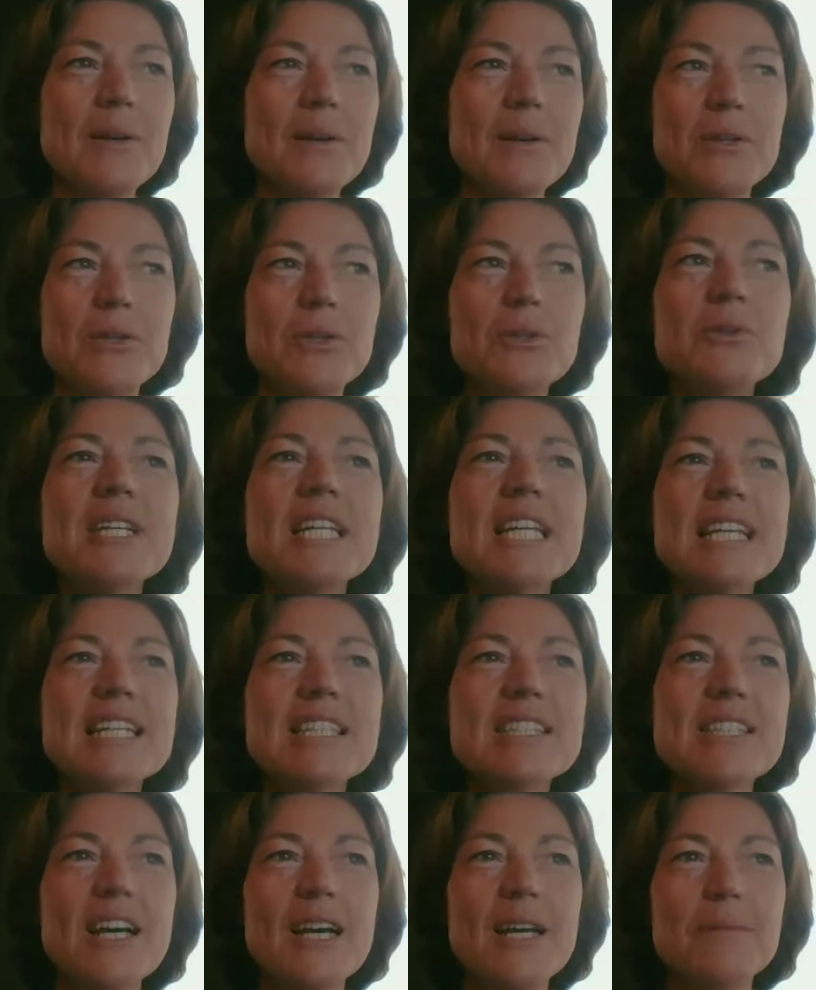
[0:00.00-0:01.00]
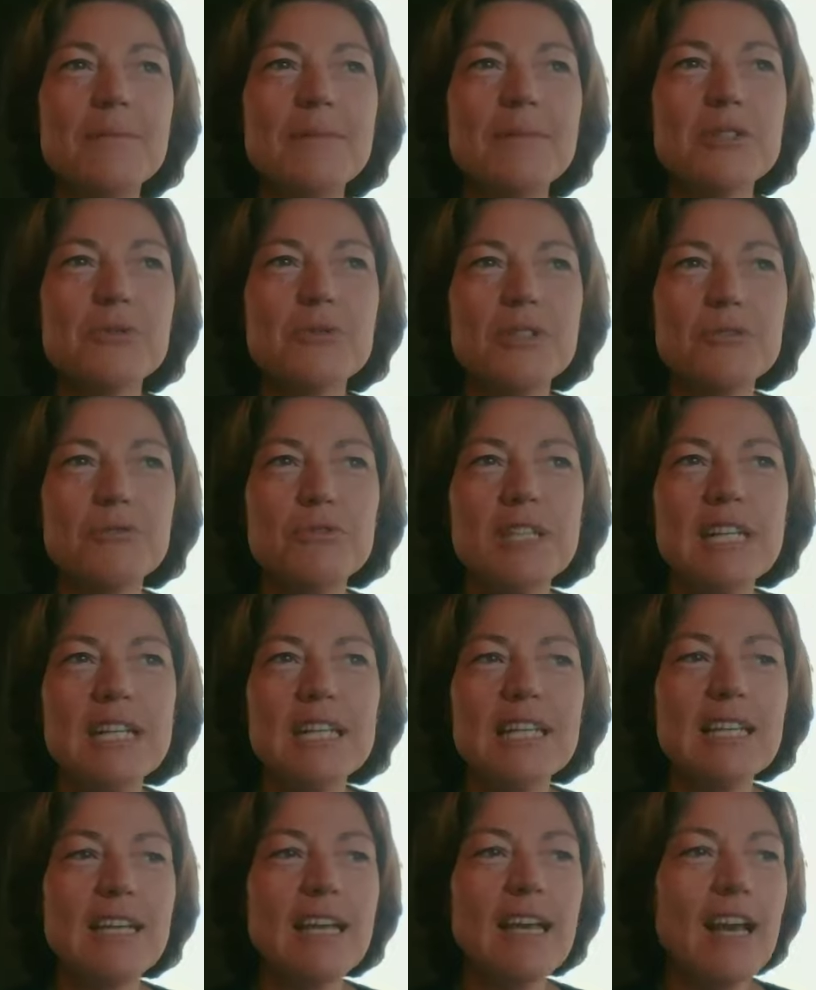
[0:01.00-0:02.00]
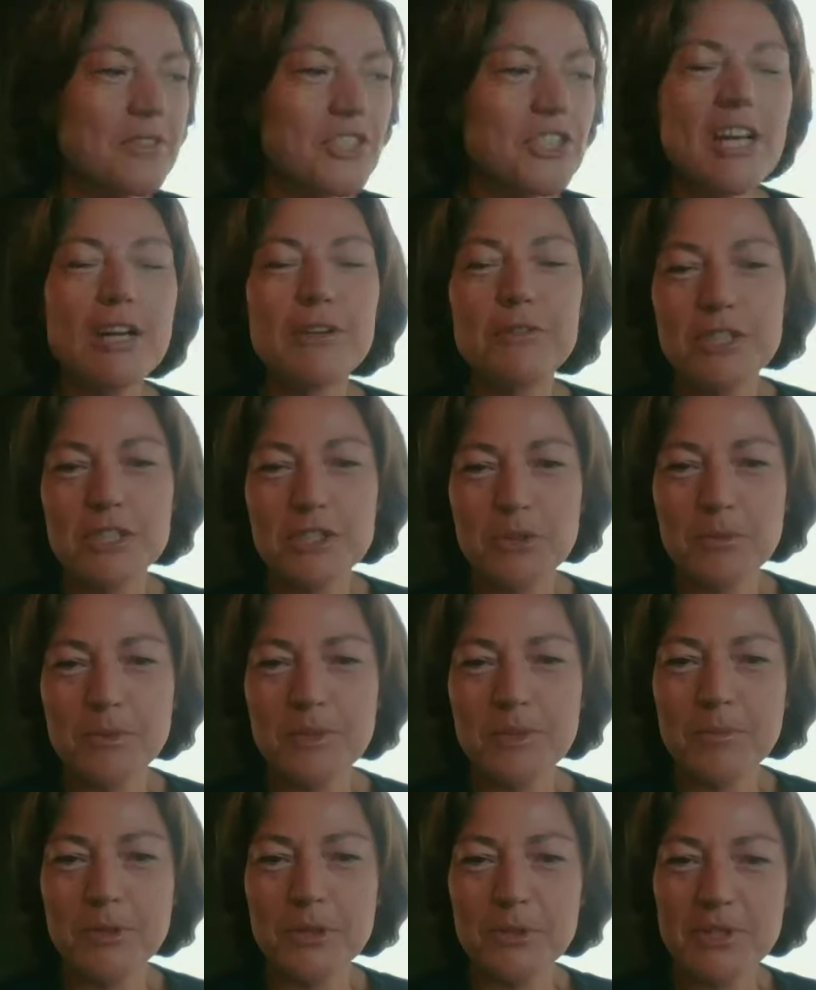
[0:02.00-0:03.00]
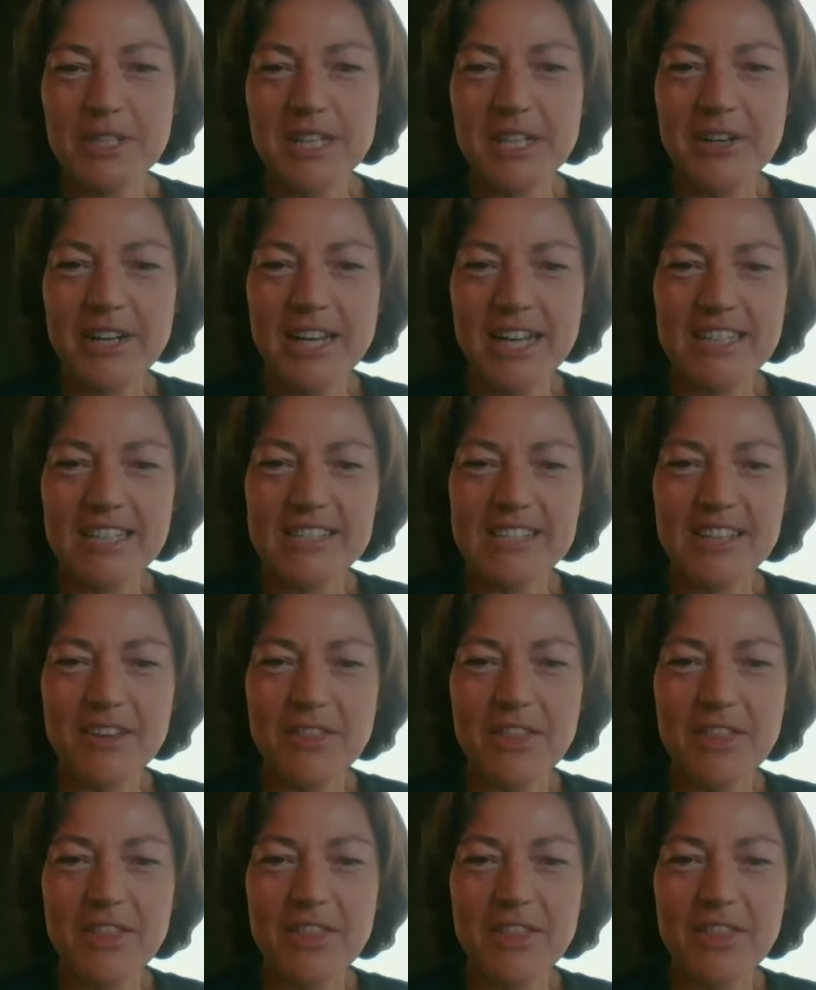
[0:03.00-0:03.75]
unique time that we really cherished with both our hands, I